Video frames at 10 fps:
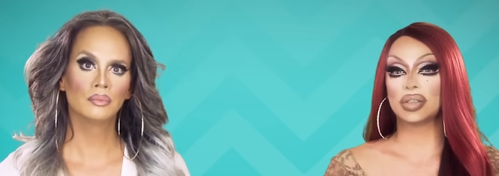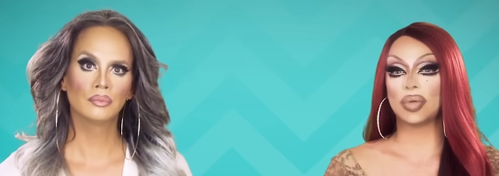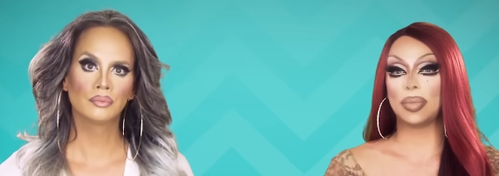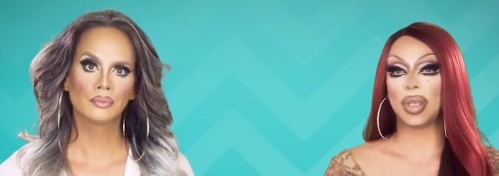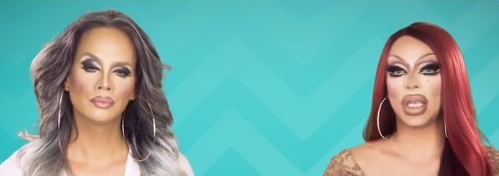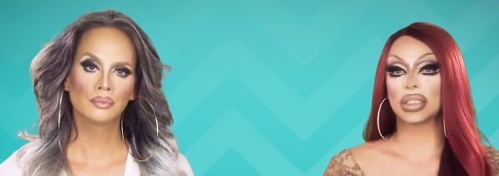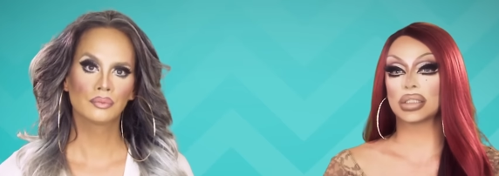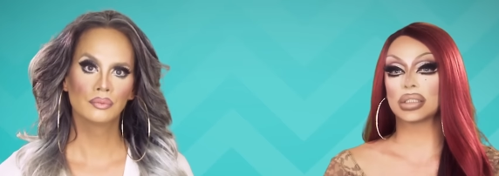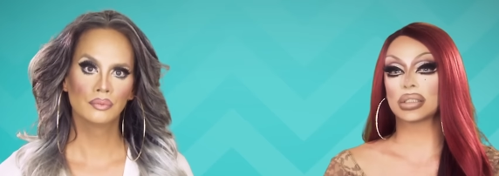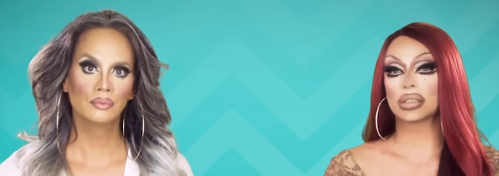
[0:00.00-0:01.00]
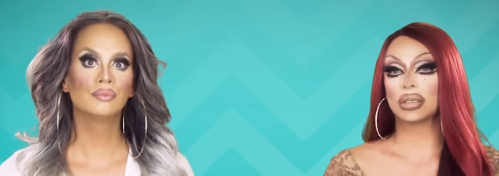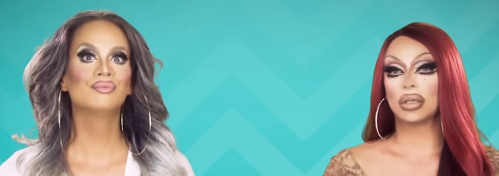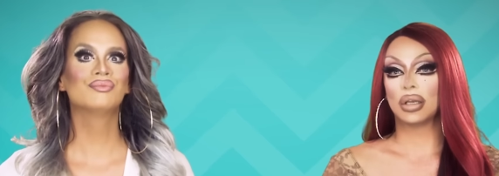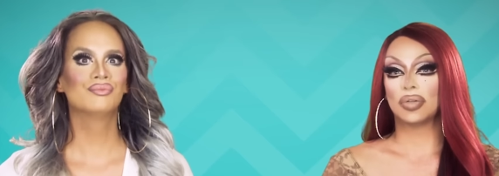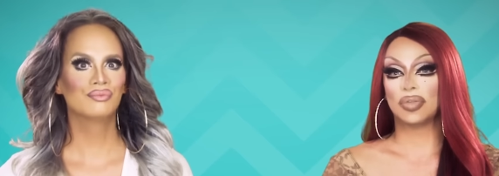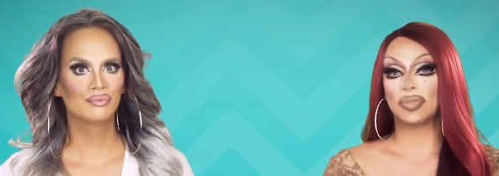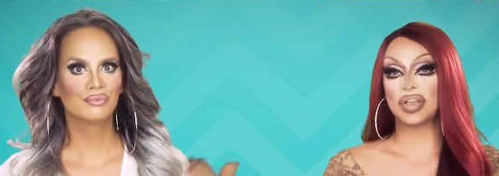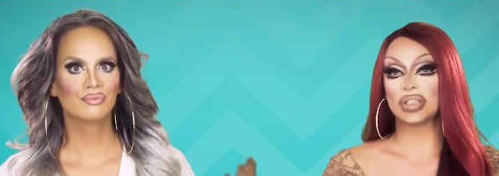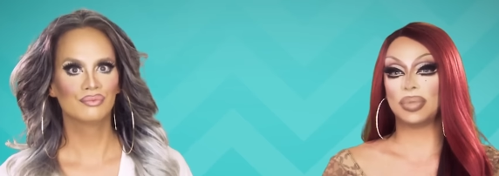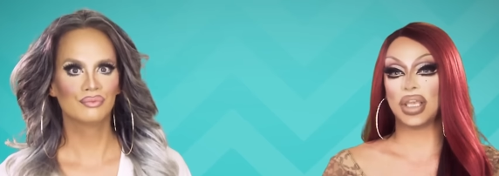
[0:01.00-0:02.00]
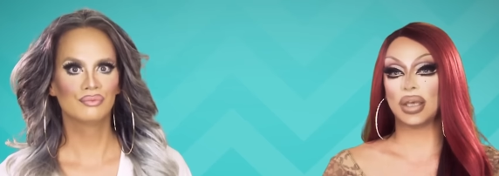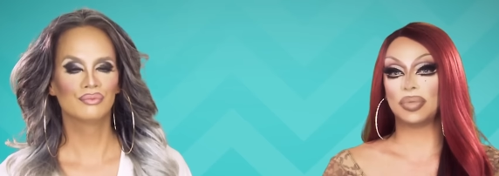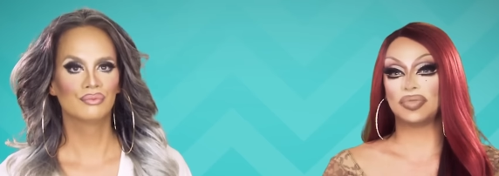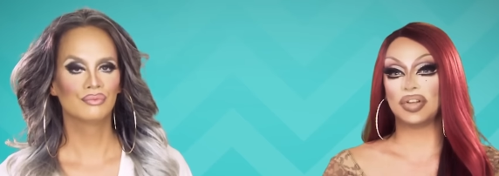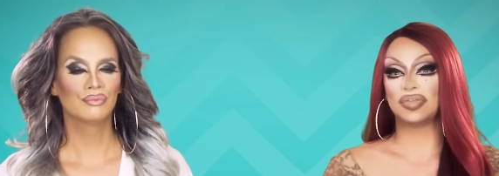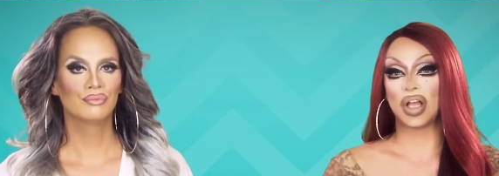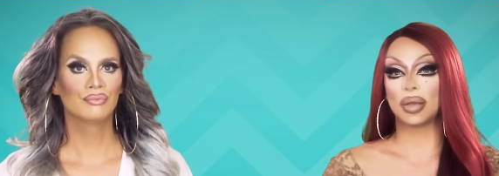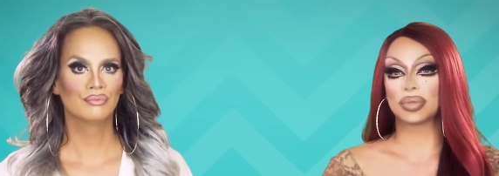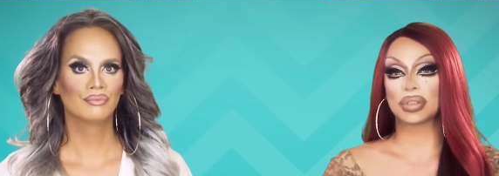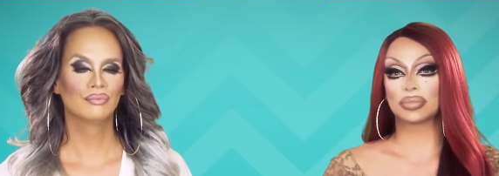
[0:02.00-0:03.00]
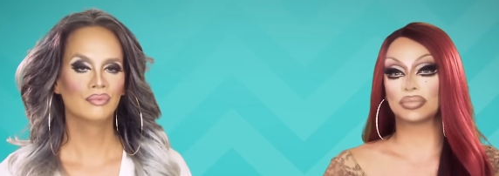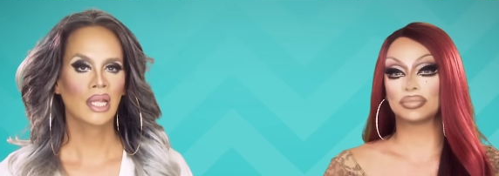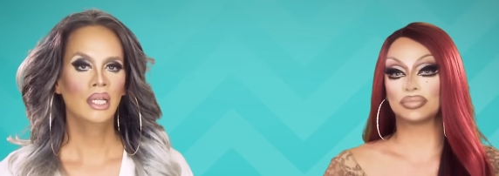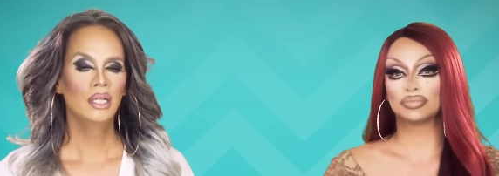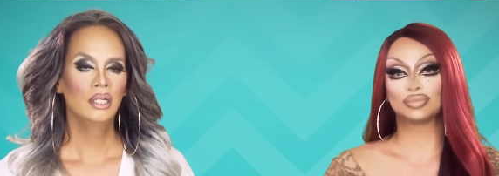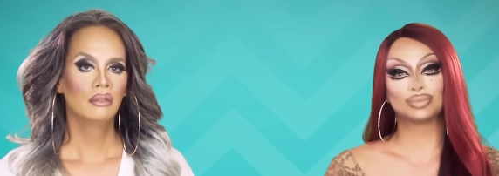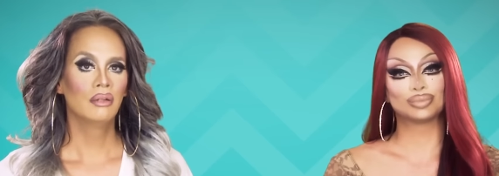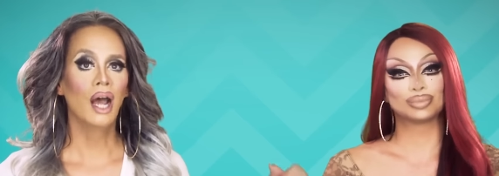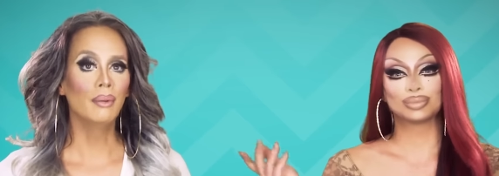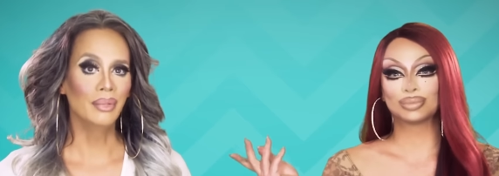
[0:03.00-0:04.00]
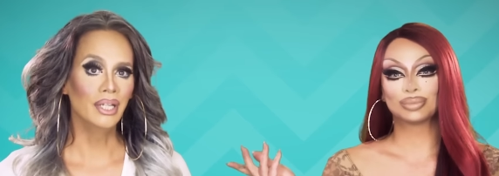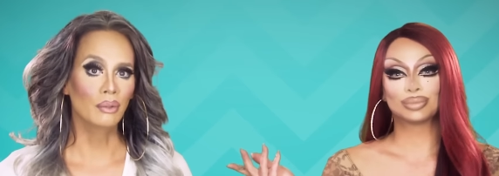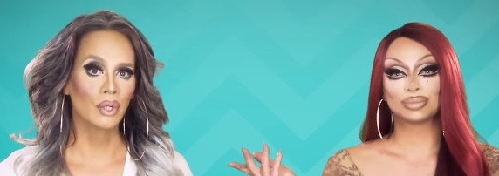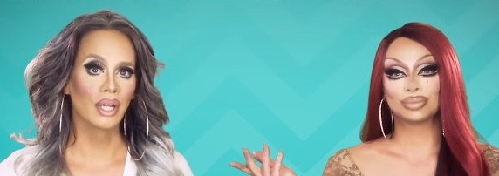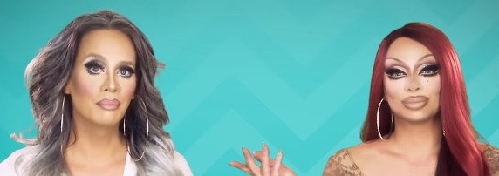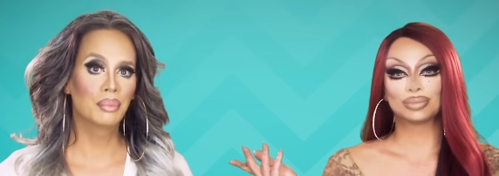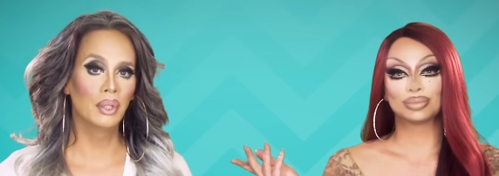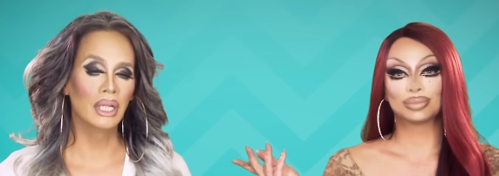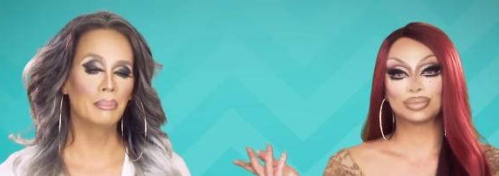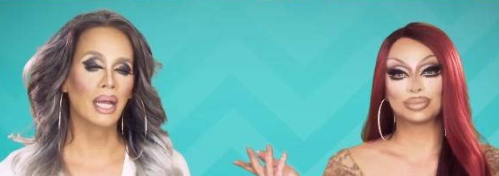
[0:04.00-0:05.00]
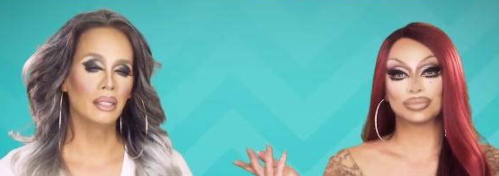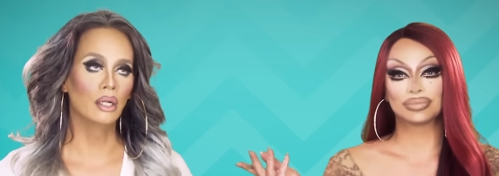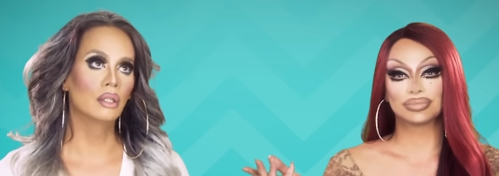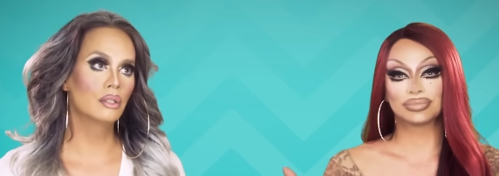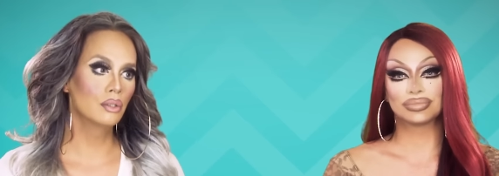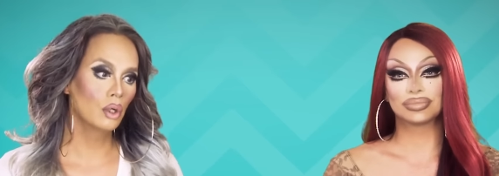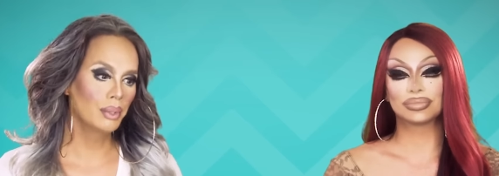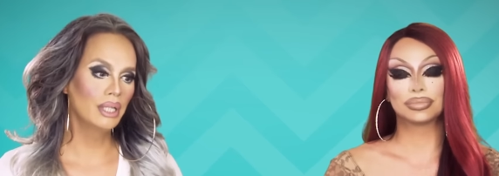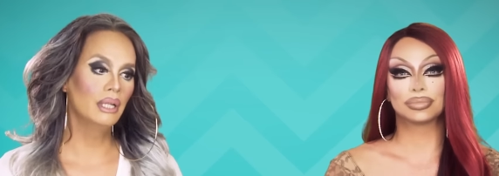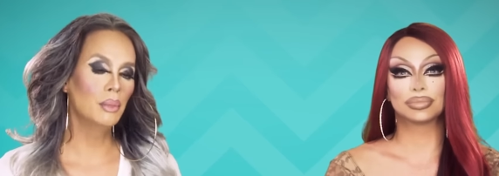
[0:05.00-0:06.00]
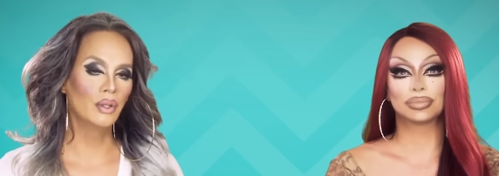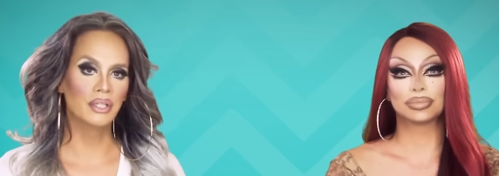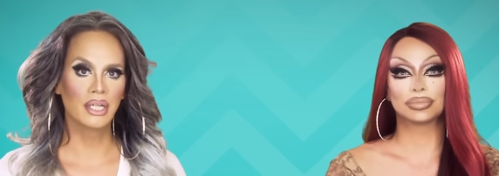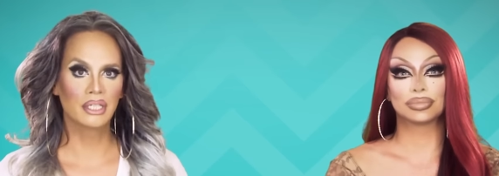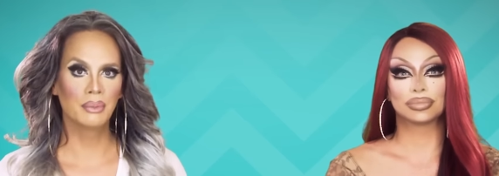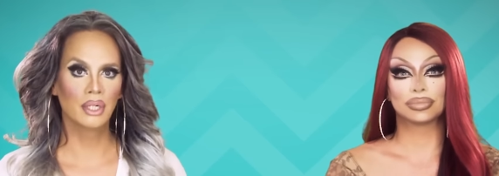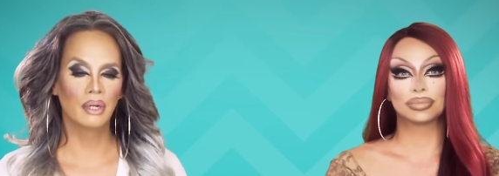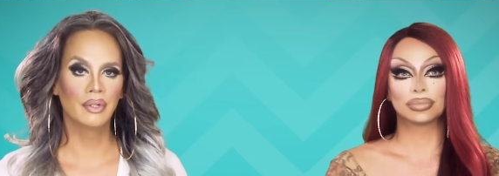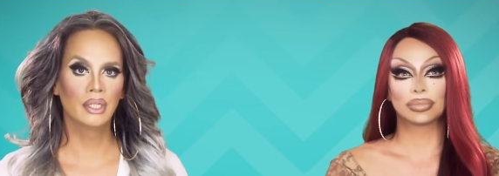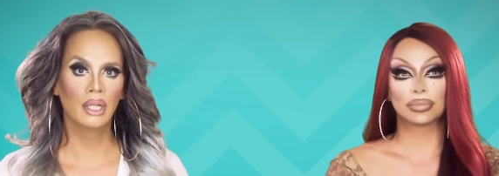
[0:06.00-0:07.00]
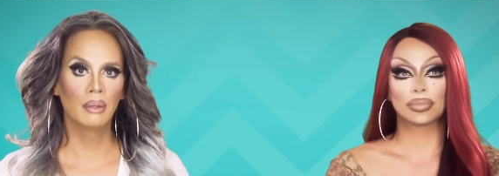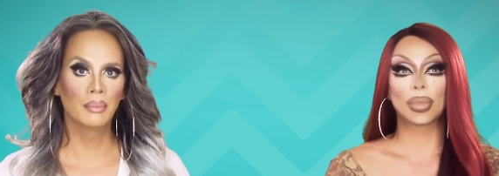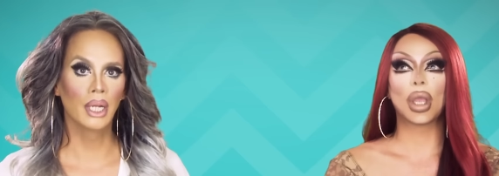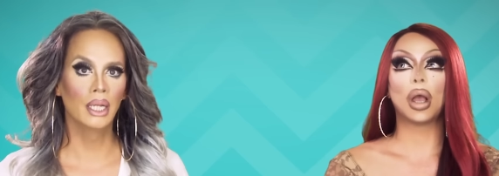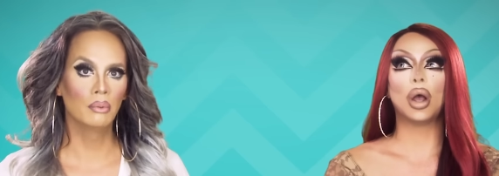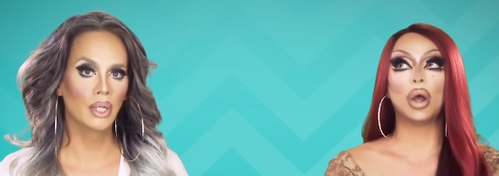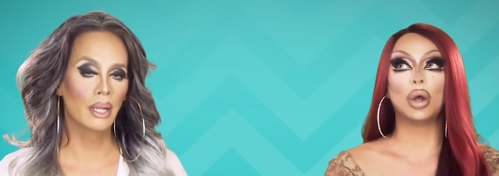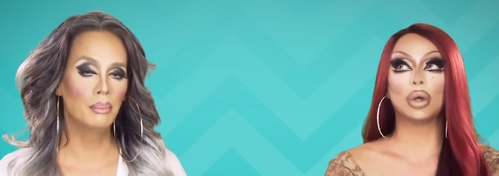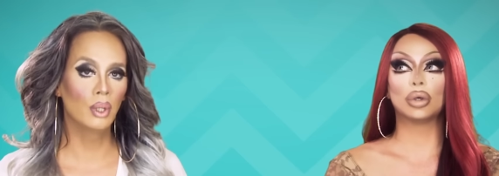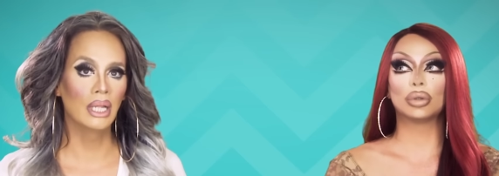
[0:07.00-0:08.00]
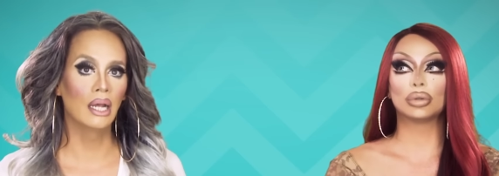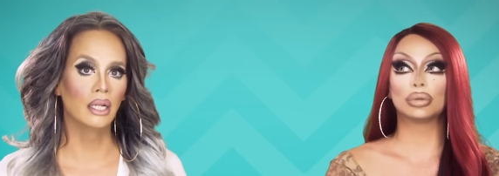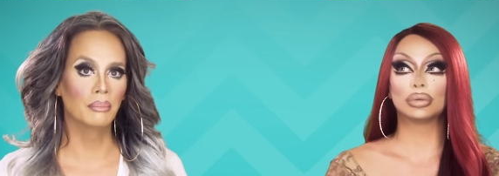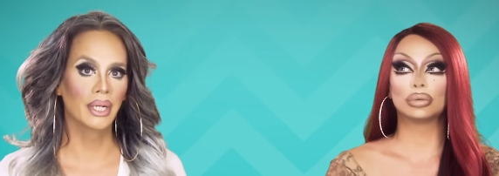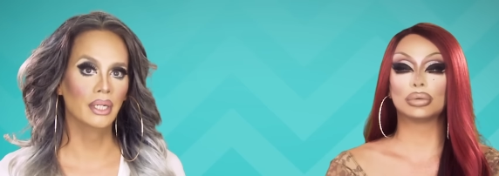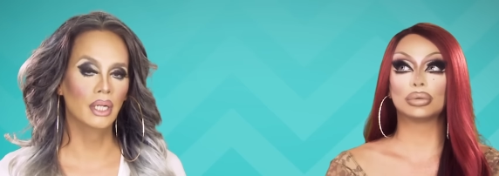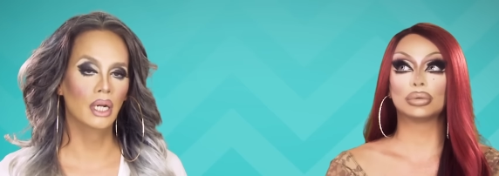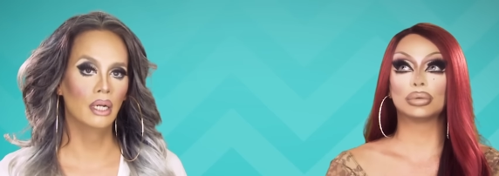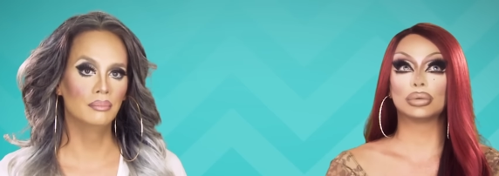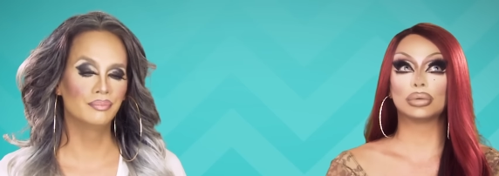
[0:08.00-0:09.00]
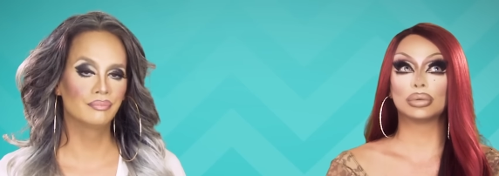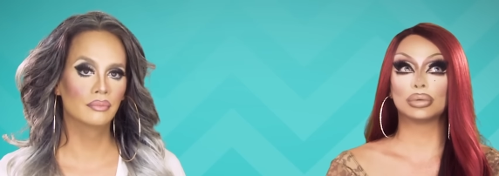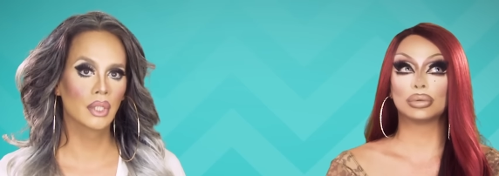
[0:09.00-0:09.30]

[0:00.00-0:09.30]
Speaker 1: sweatpants, full face of makeup, and flip flops.
Speaker 2: Not me. When I pull up, you know, there's normally a limo that takes me to every club, and when I pull out in my um,